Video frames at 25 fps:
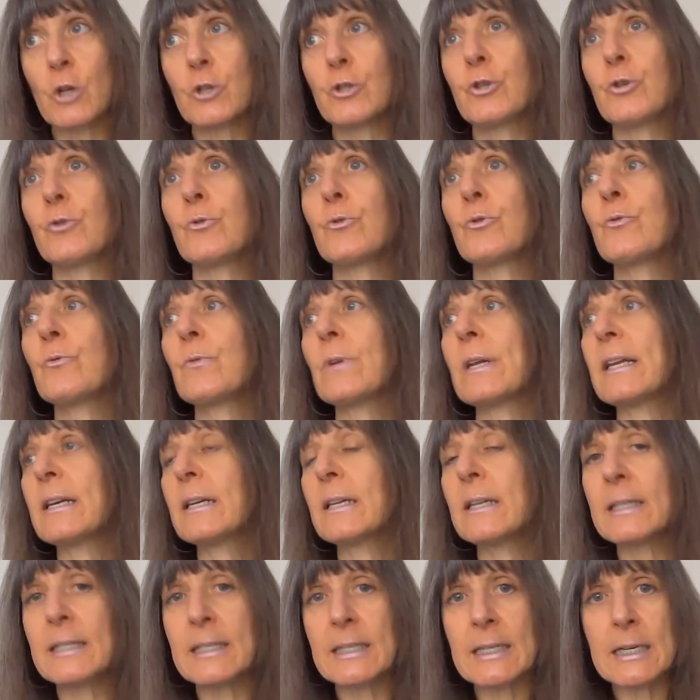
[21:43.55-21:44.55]
Do you need
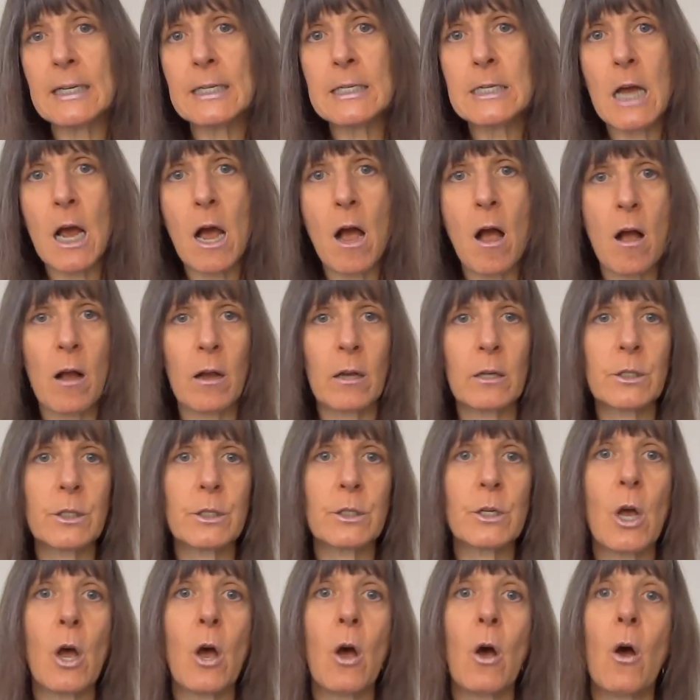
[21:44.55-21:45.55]
a
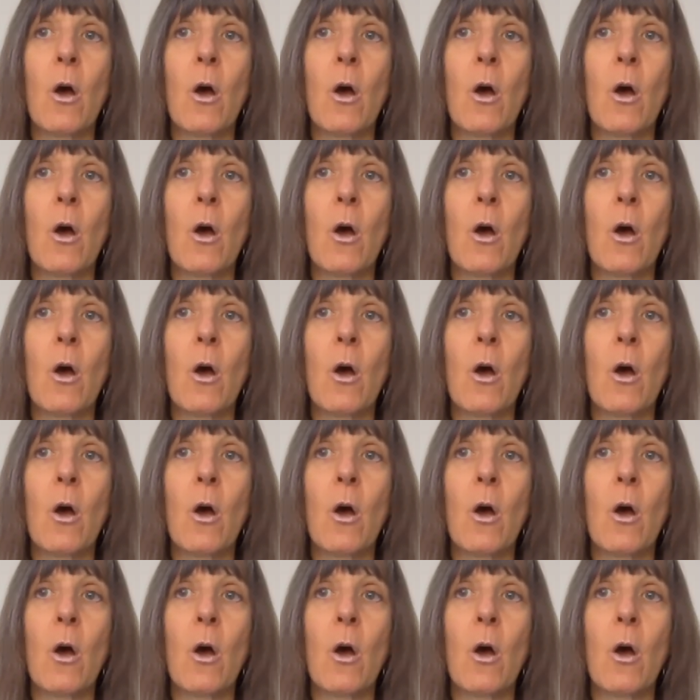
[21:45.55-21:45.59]
detox?